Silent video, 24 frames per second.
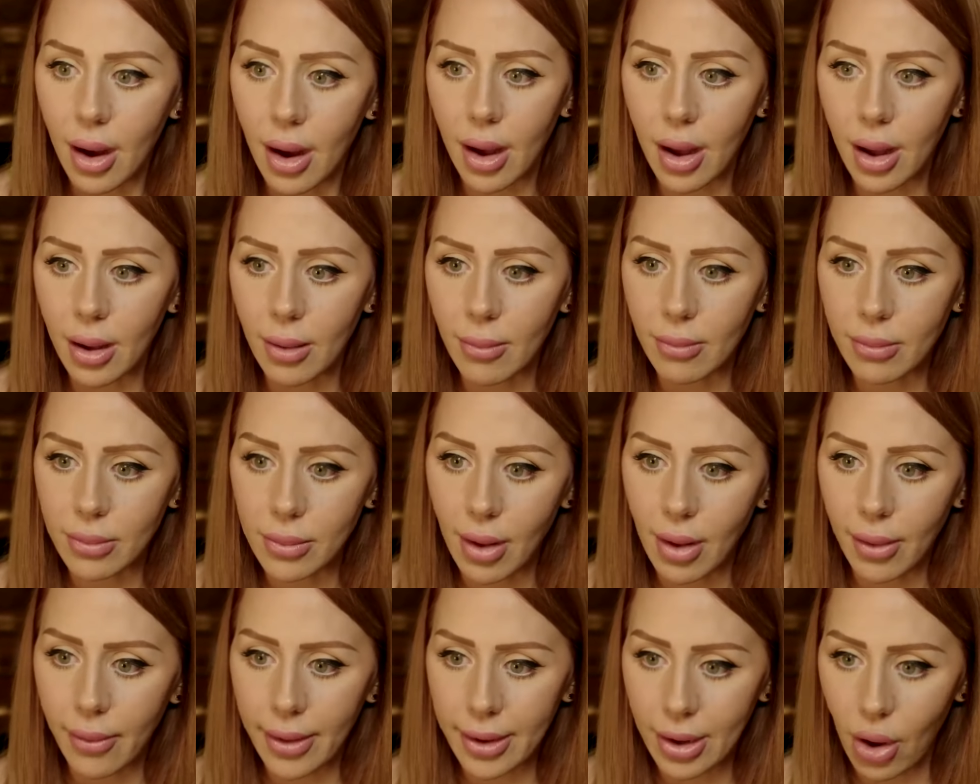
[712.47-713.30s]

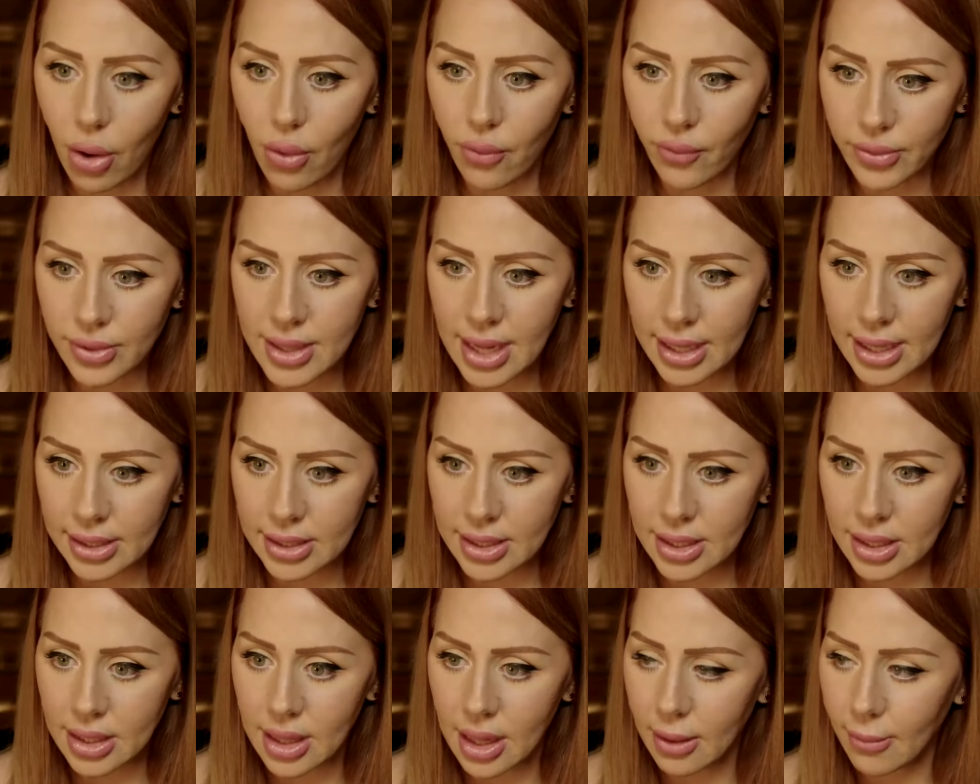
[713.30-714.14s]
Not like over
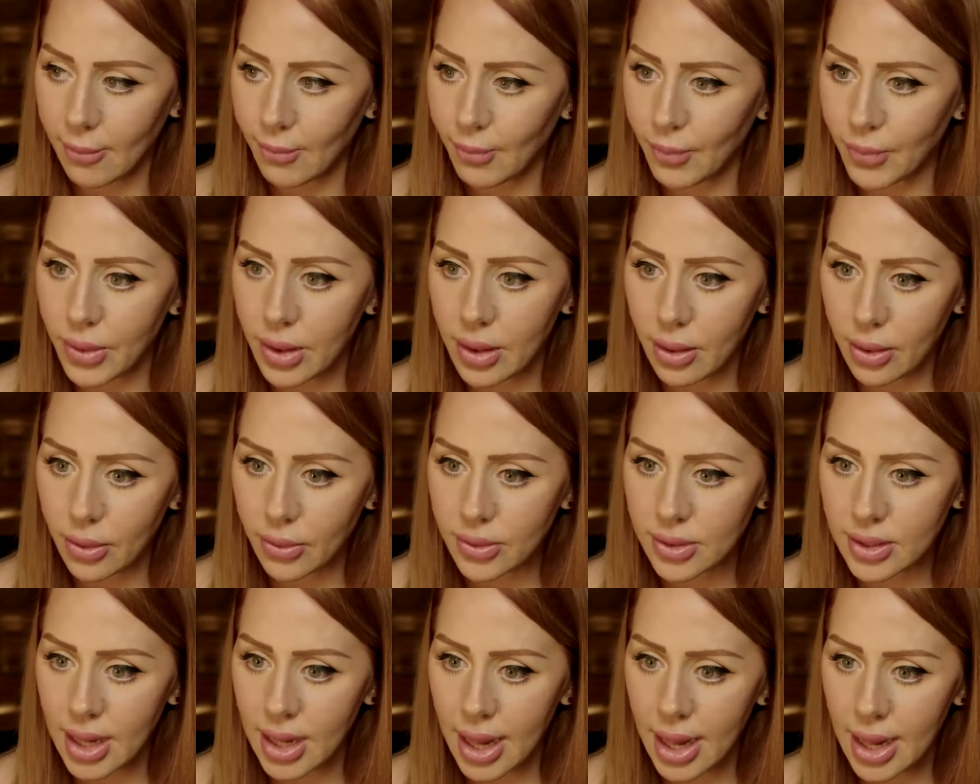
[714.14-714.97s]
sexy thing.
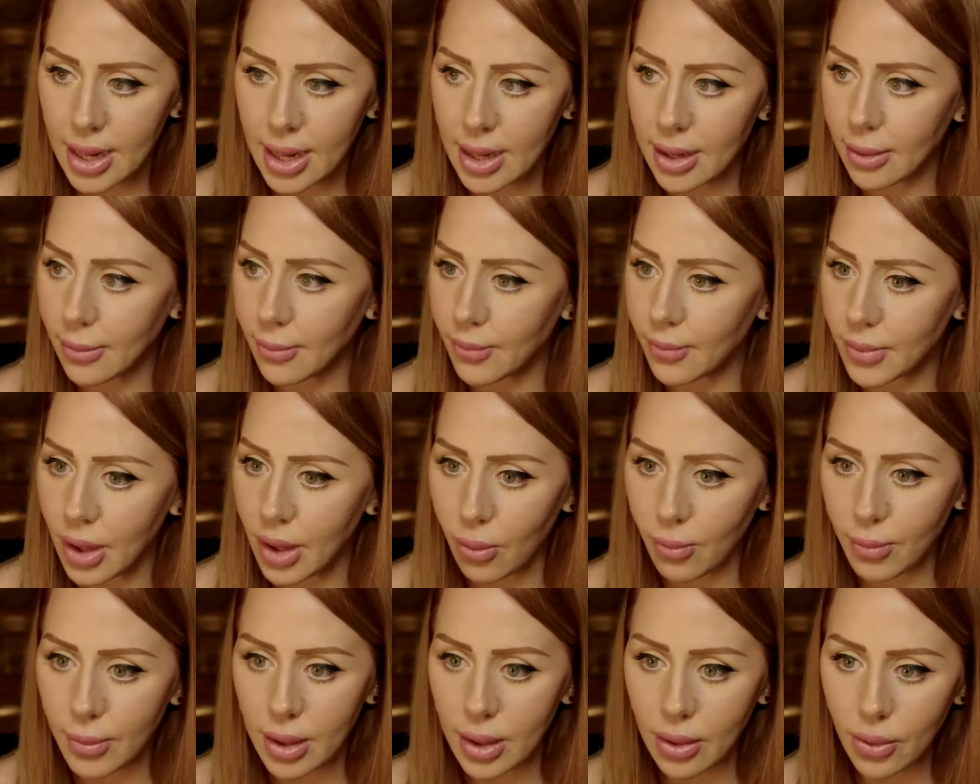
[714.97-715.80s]
They're saying,
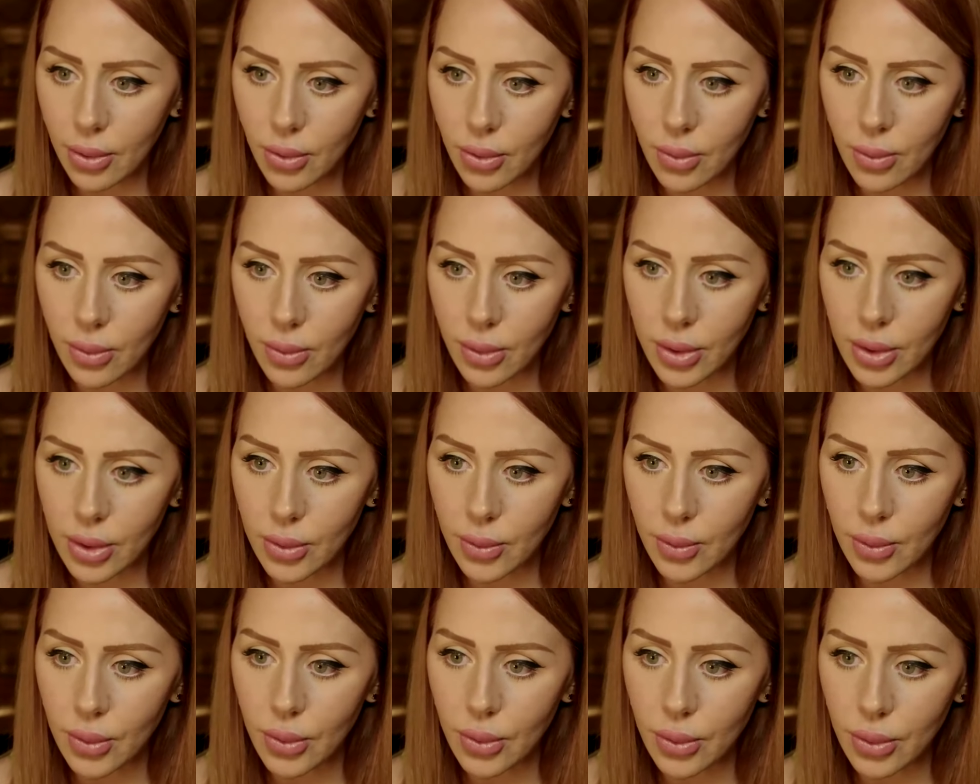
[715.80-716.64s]
tell me, who are
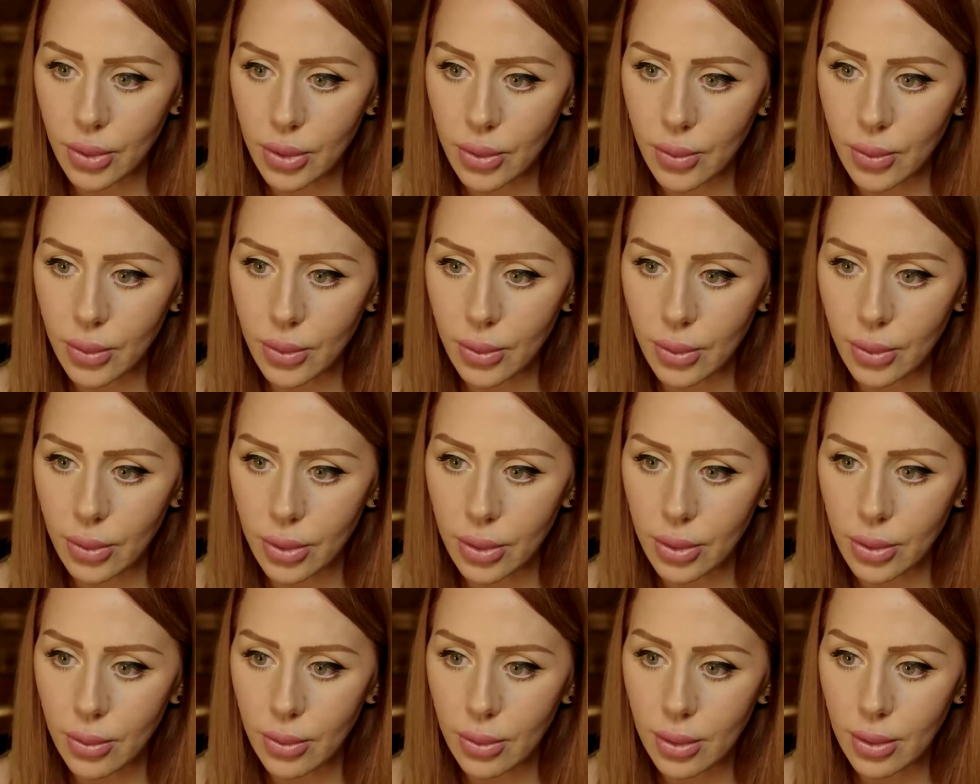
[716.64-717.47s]
you? Who are you? Who are
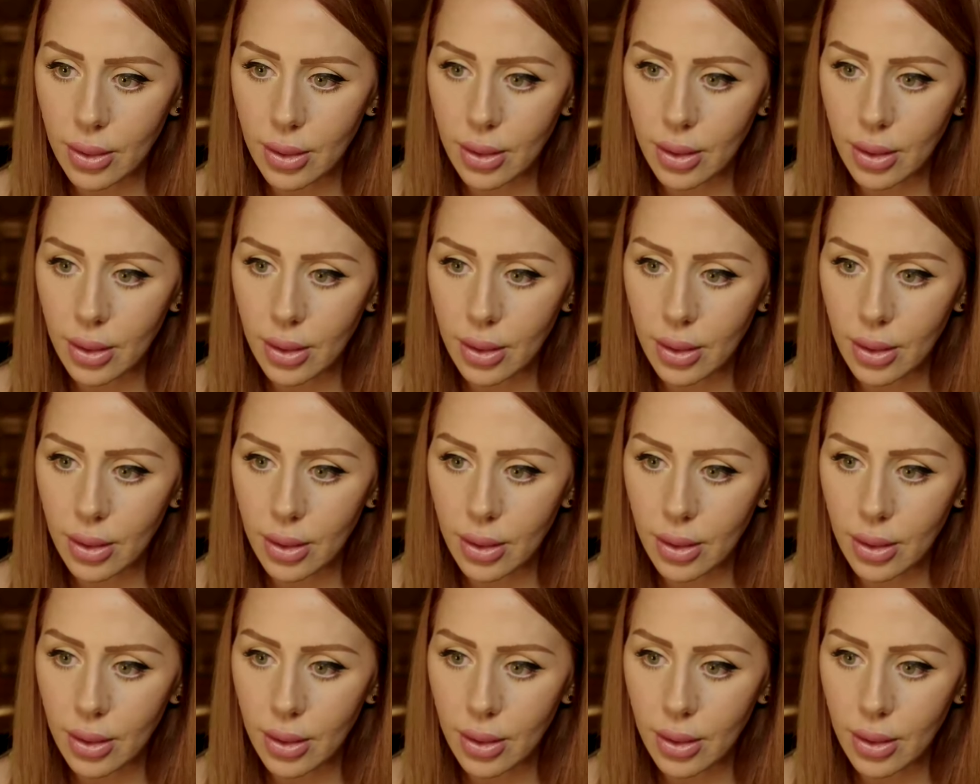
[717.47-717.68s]
you?